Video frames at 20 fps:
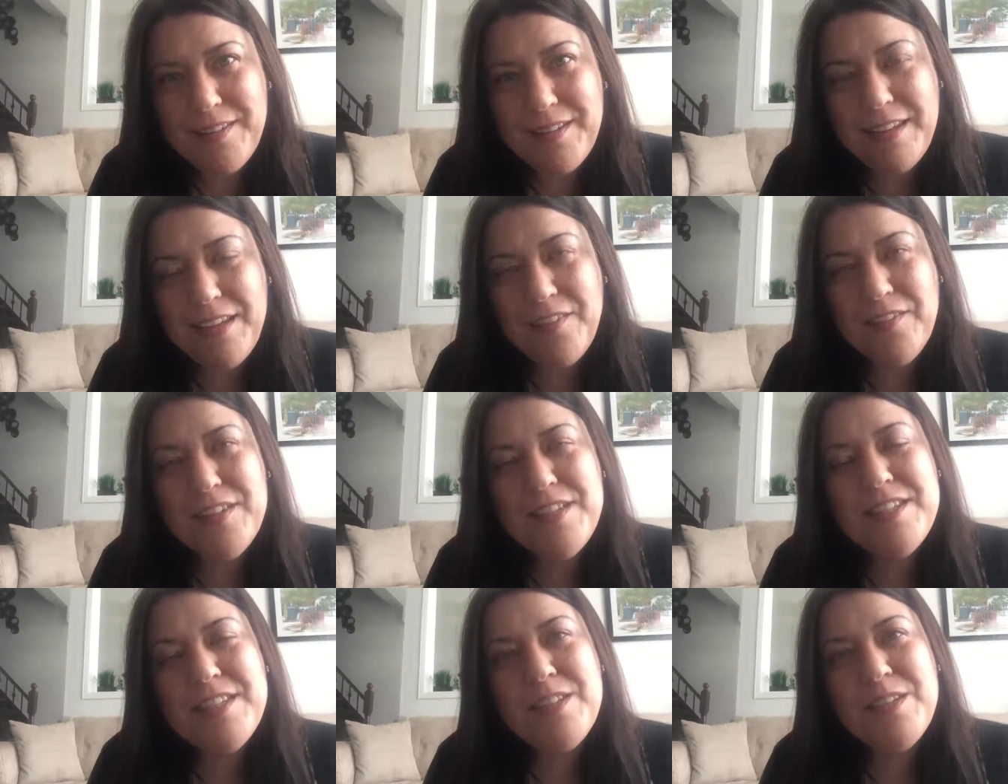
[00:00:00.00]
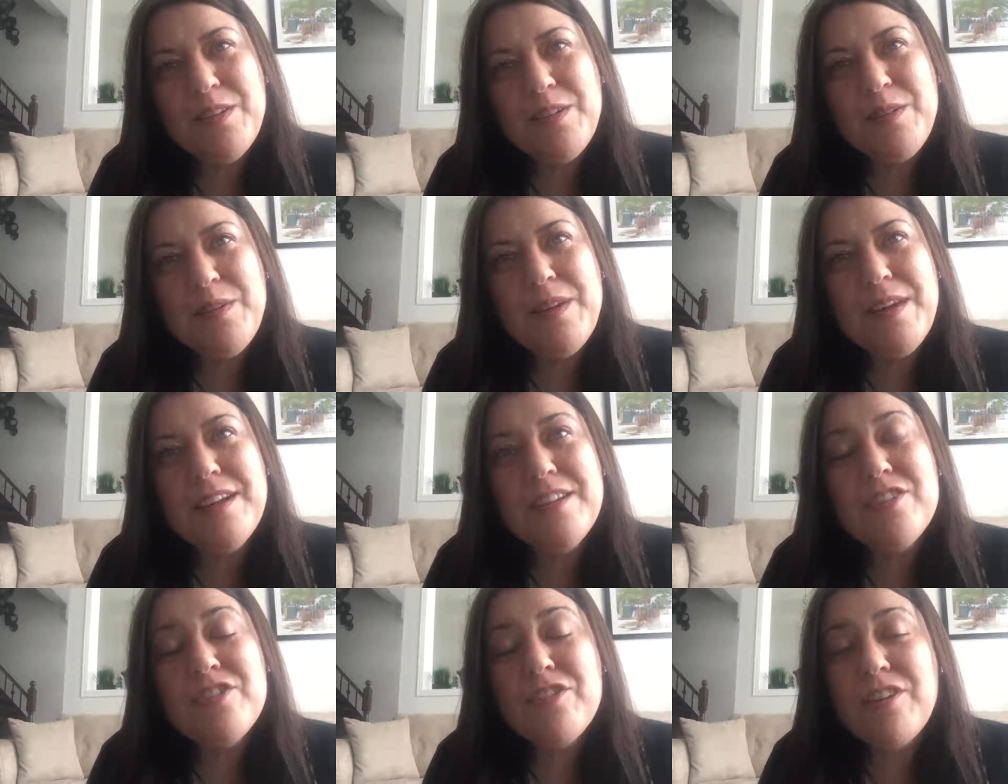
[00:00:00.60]
Give it to
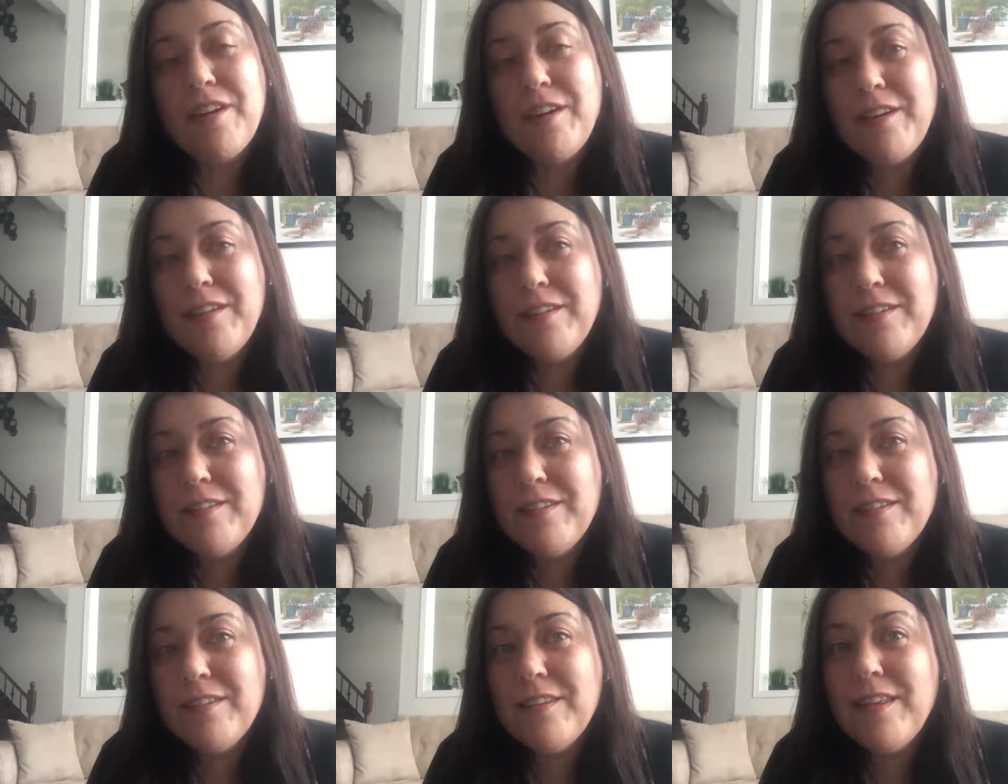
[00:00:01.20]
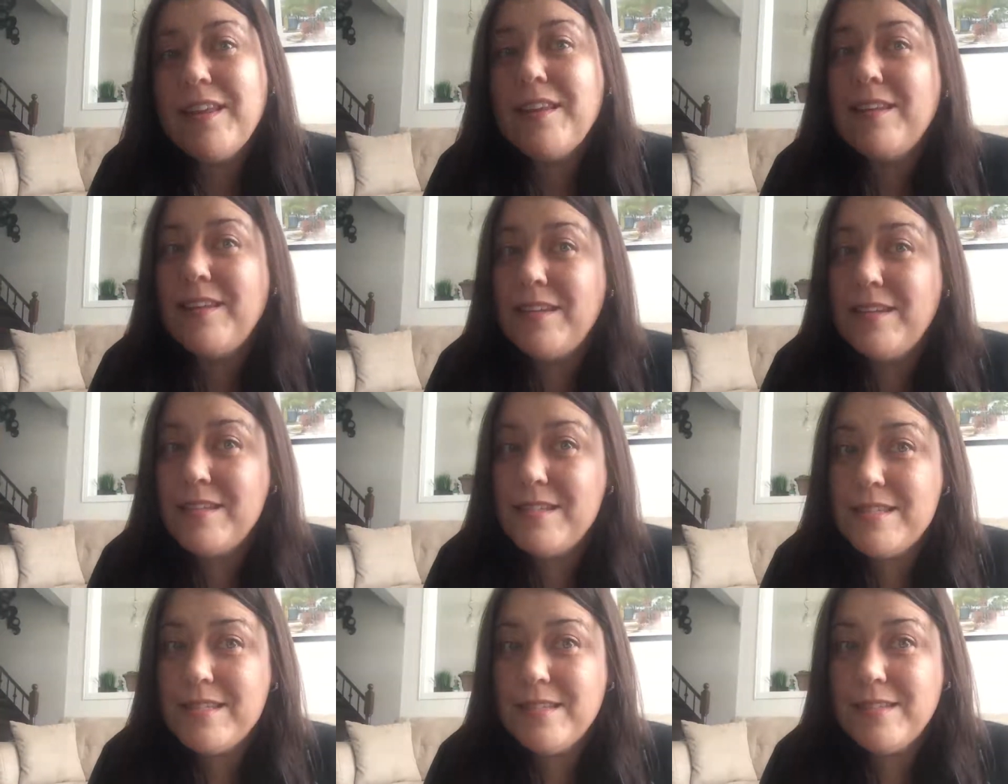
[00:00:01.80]
a child that
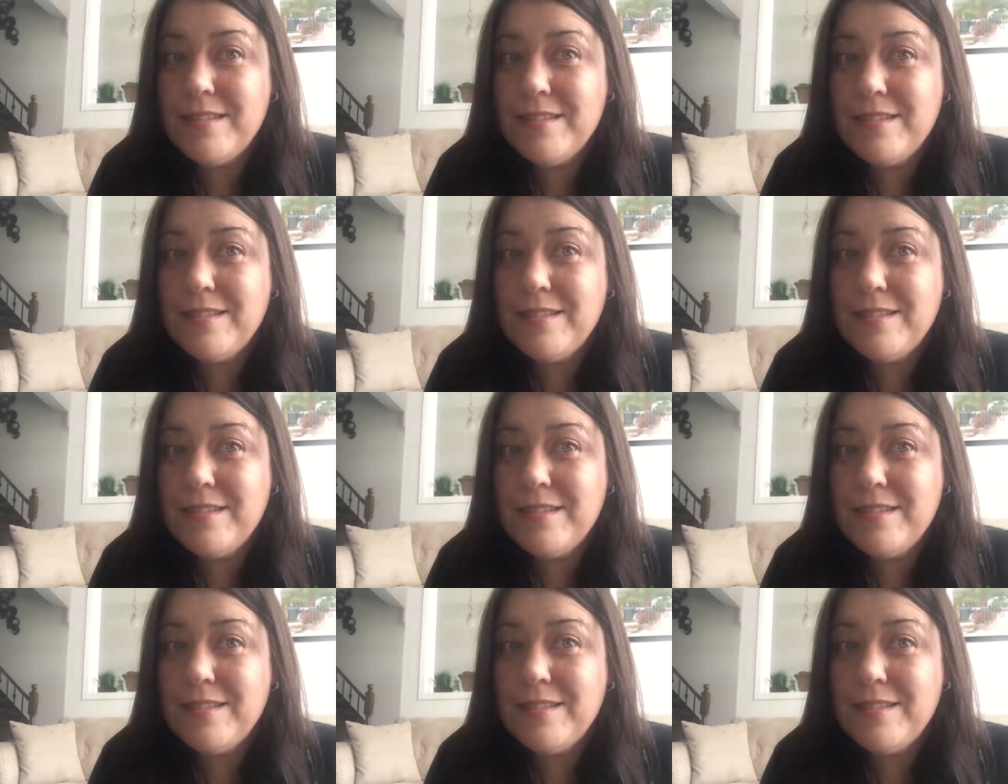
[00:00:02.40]
needs it.